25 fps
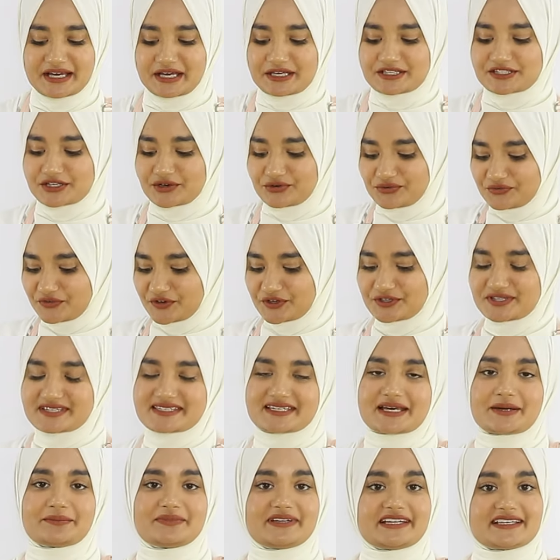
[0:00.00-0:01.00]
So first
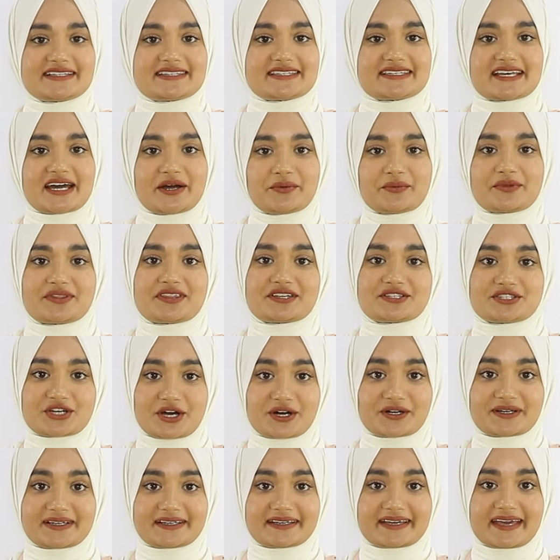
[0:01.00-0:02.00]
up, let's start with the
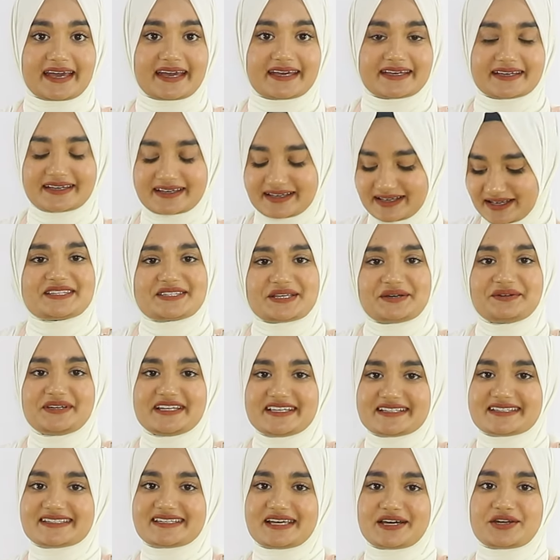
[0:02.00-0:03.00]
chocolate cake. So
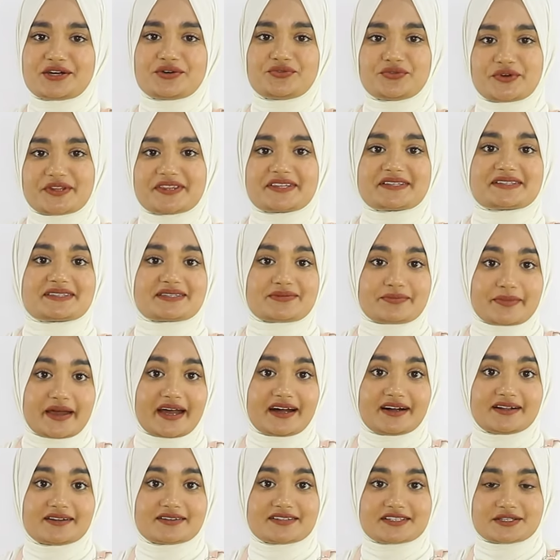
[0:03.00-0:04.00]
let's start off with the
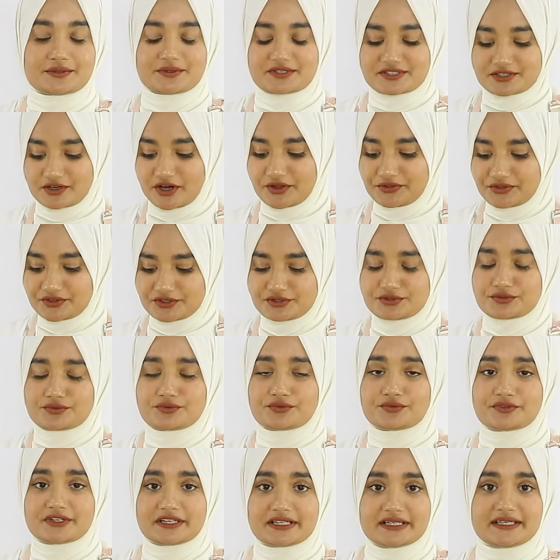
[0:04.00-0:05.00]
smell. So it's got this
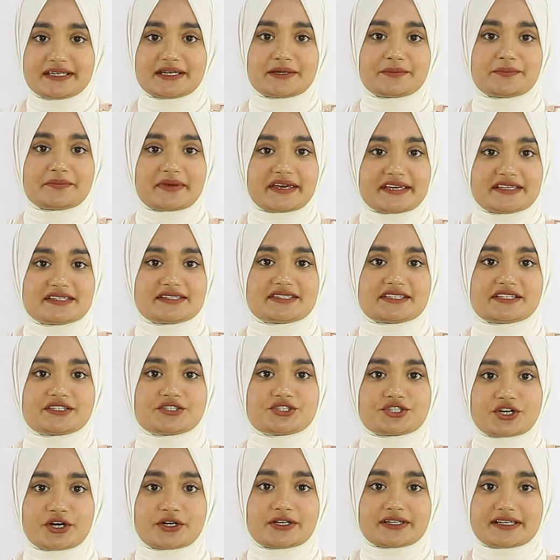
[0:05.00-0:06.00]
really amazing
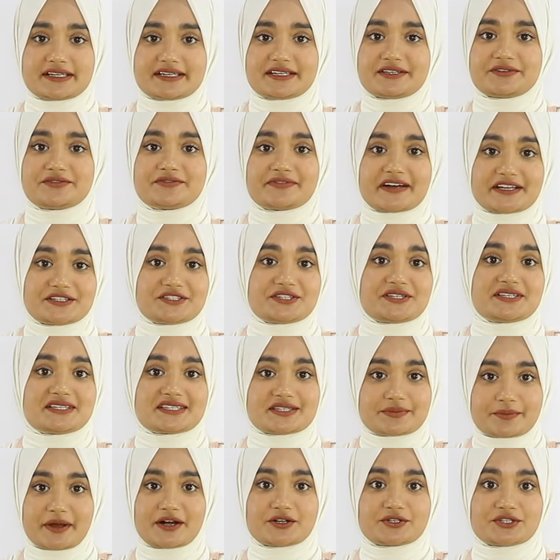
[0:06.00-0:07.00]
chocolatey, fudgy
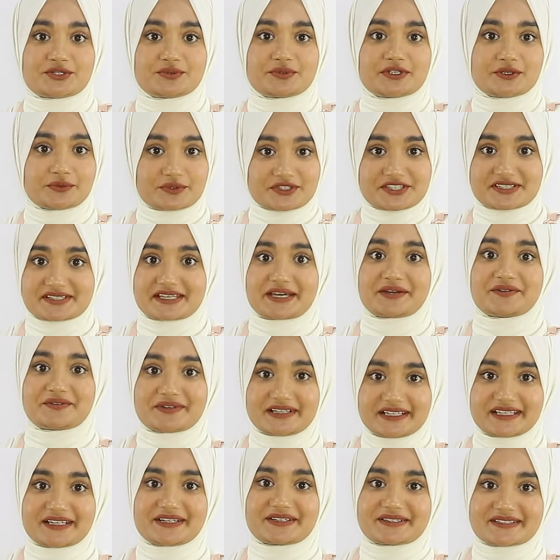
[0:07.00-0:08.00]
smell to it, which is a
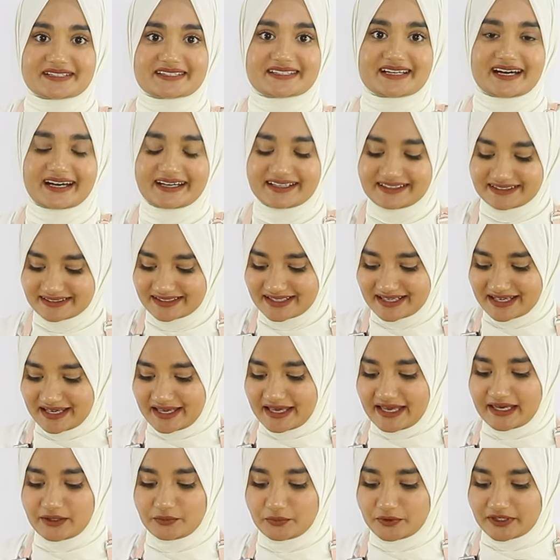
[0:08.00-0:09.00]
really good sign.
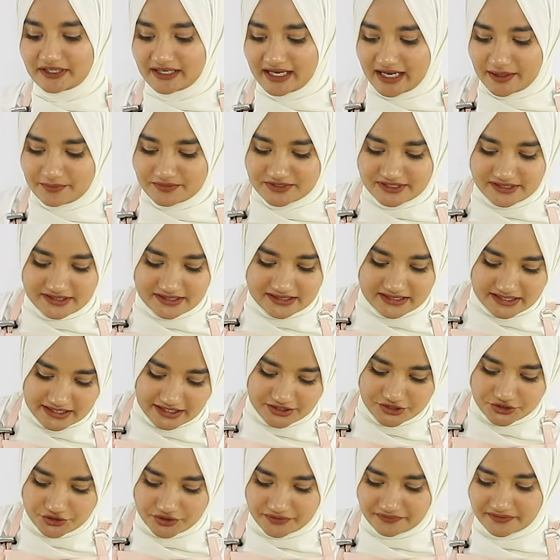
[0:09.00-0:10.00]
And when it comes to the
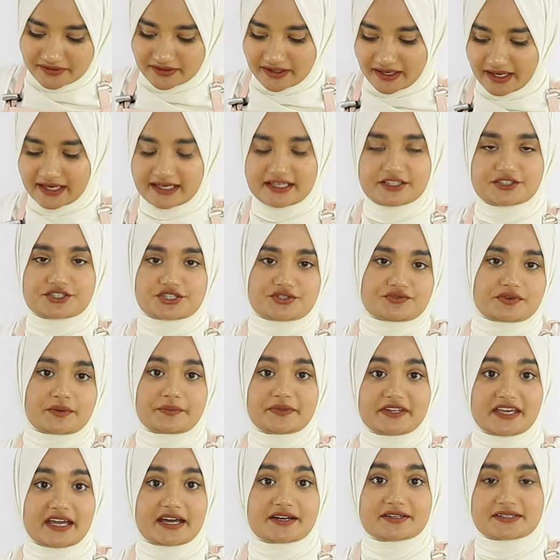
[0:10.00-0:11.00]
texture of the cake, just from
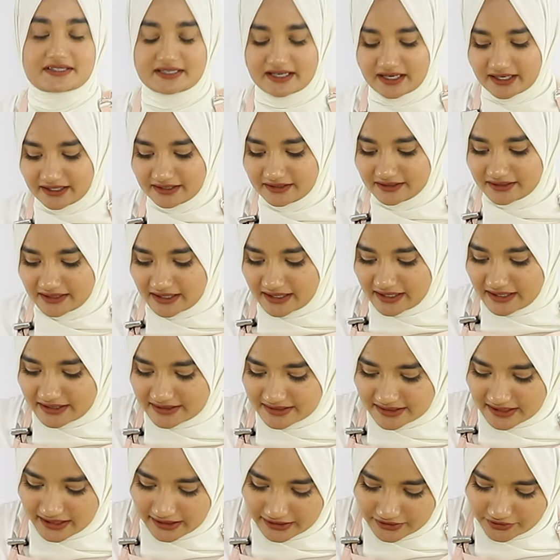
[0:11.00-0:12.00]
the outside,
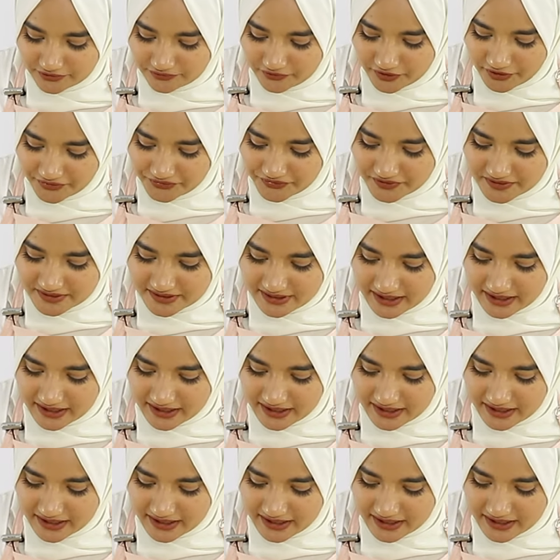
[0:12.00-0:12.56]
it's kind of got this